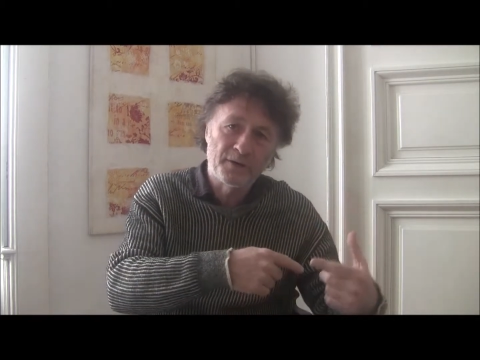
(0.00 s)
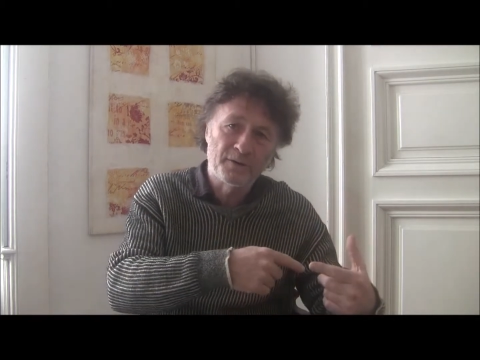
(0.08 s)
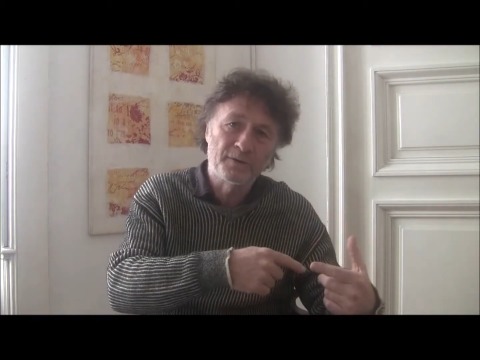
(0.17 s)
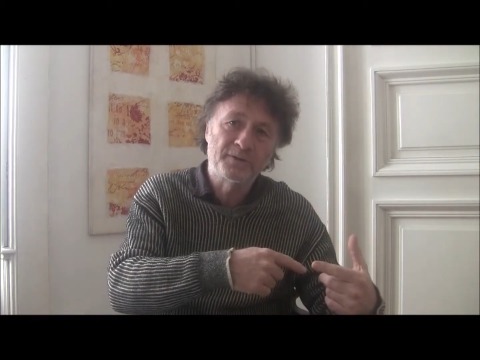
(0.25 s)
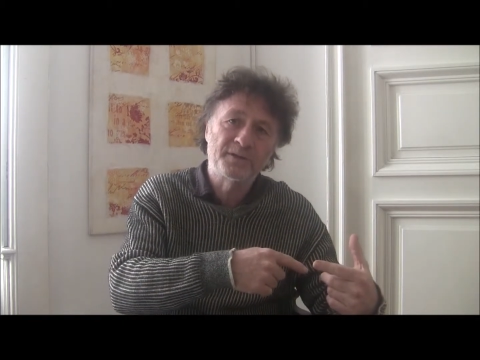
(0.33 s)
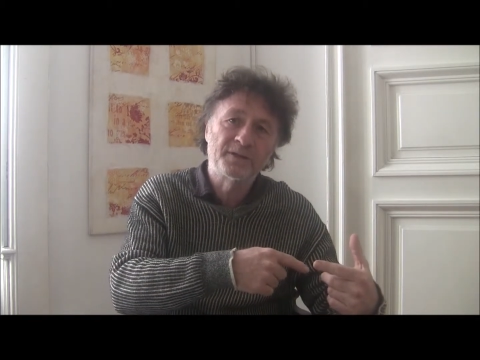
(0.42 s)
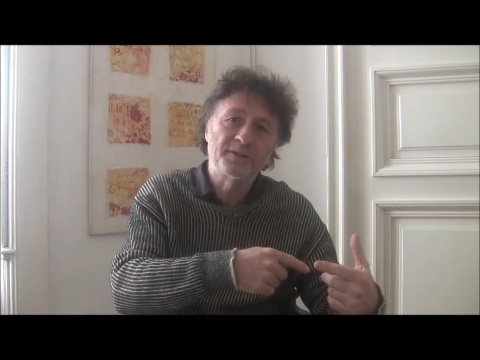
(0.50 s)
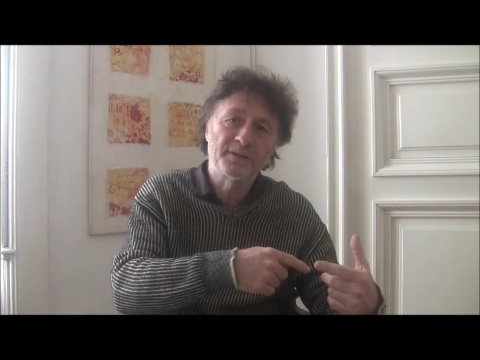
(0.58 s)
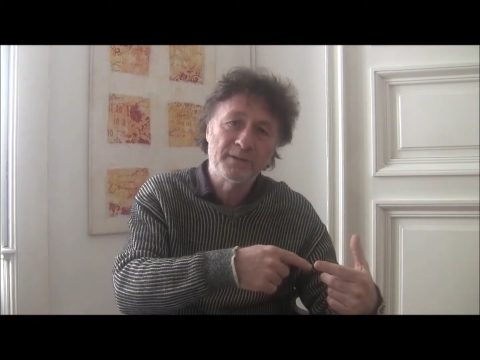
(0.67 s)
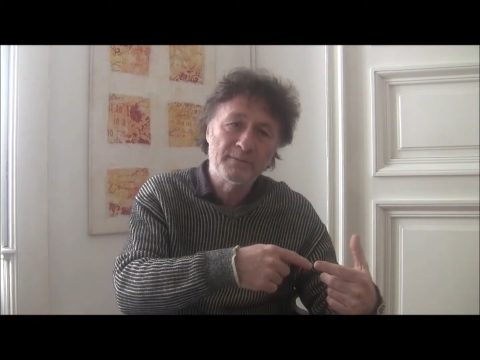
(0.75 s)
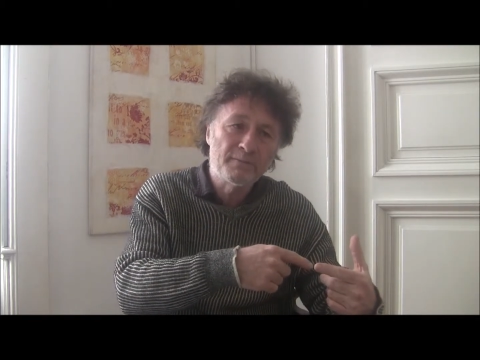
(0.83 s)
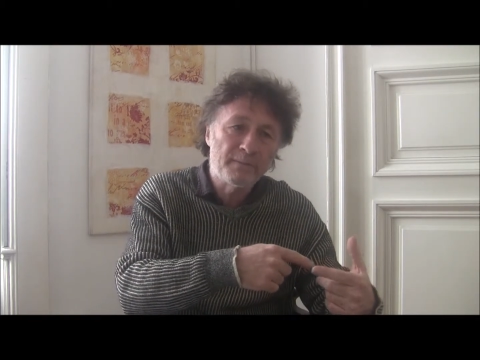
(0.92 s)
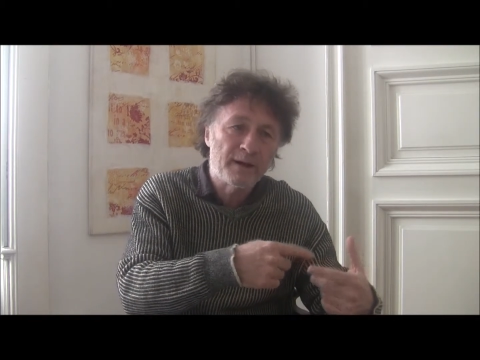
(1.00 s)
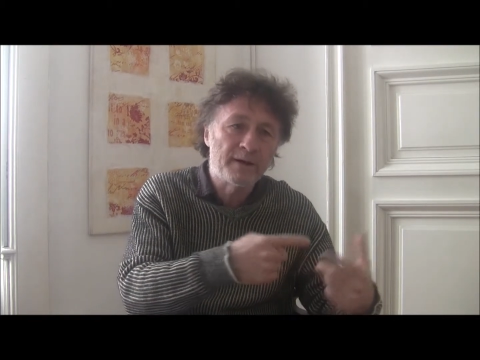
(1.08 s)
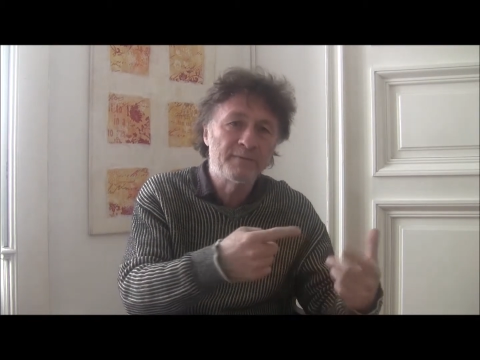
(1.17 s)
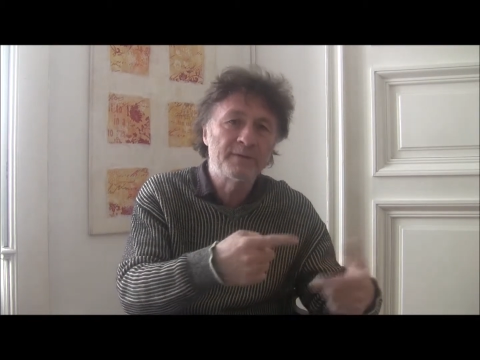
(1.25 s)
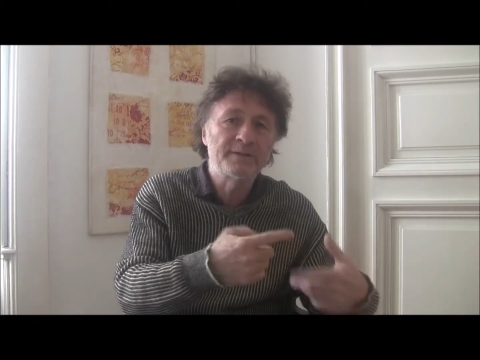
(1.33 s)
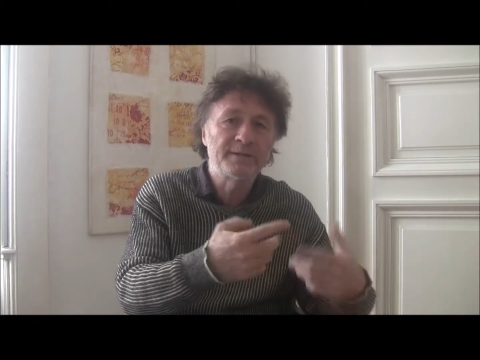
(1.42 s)
the whole system,
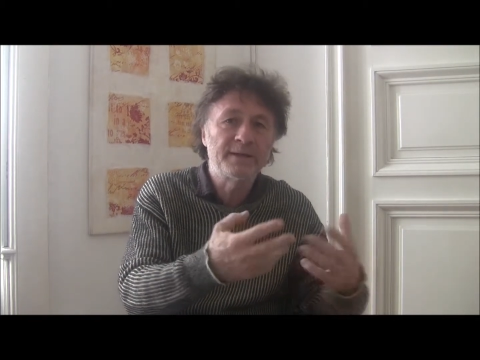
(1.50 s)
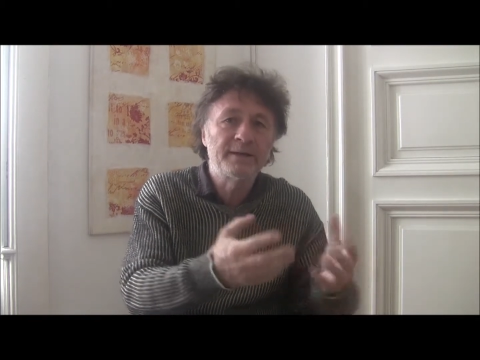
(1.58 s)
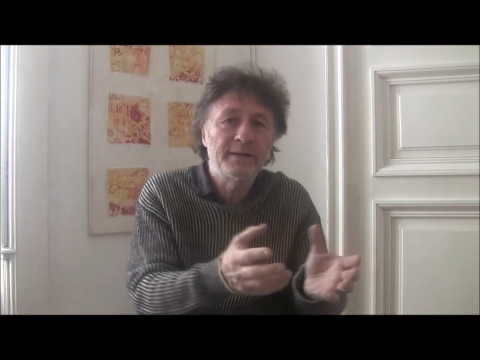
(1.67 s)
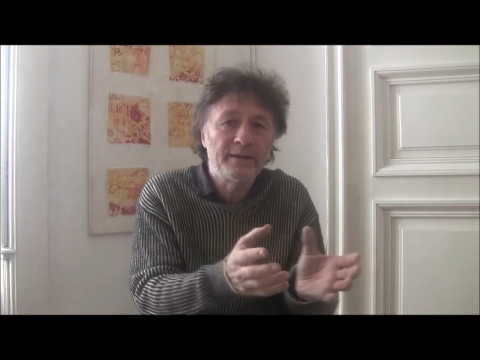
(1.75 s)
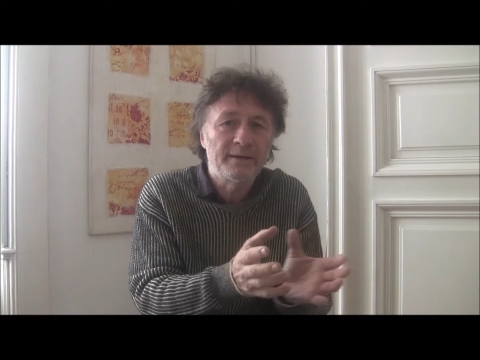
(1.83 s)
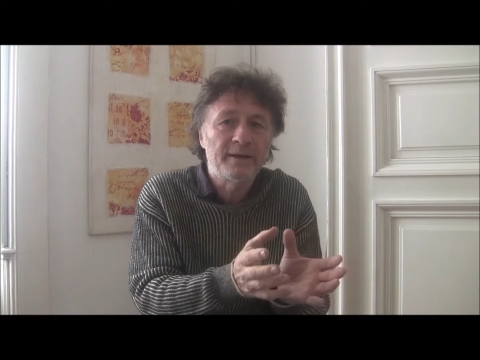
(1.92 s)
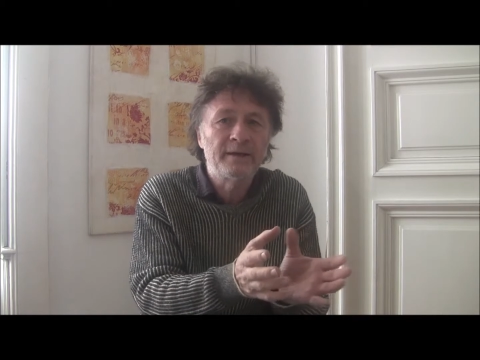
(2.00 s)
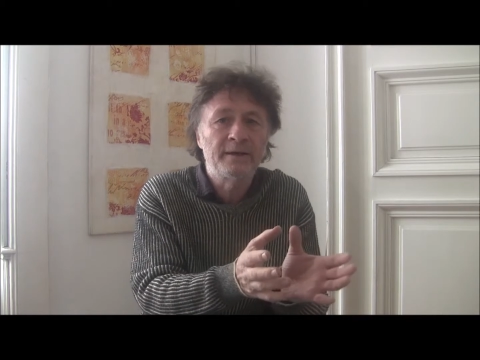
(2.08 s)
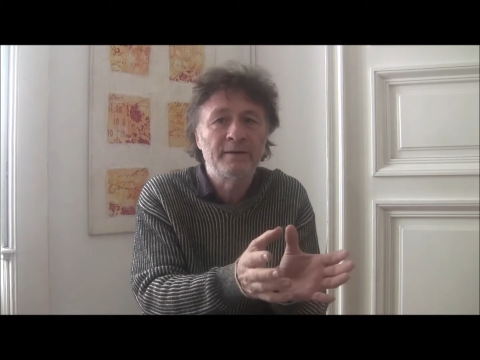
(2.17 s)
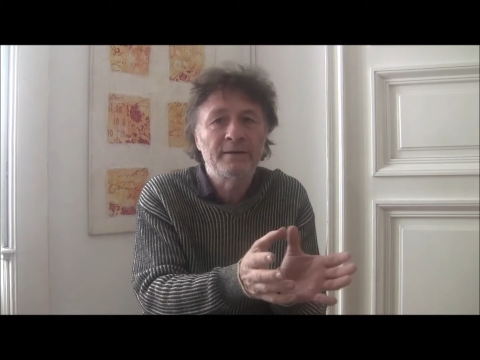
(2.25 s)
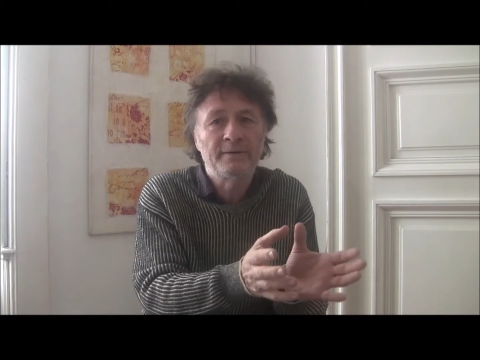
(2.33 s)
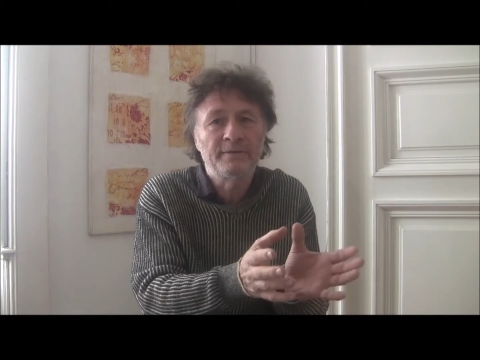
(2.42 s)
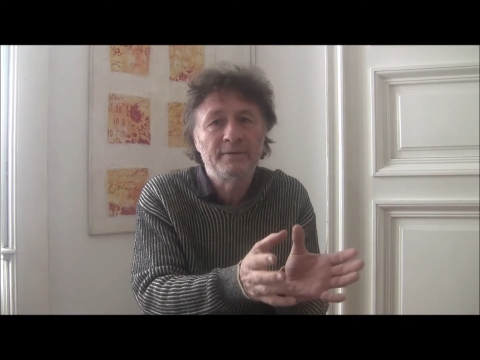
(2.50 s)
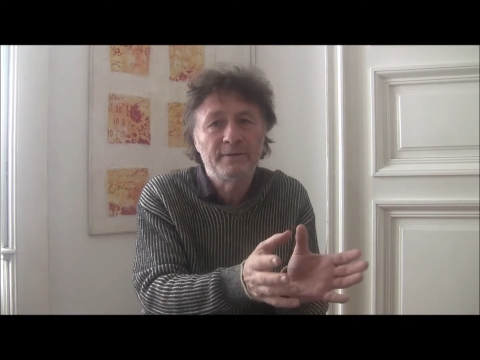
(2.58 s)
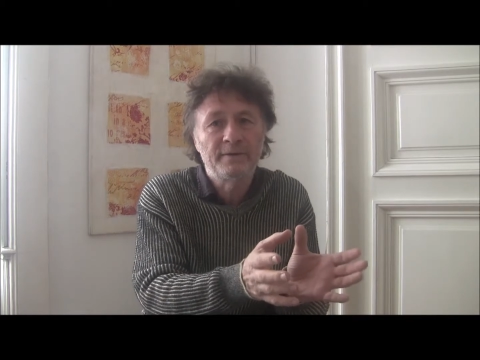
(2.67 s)
I would say they are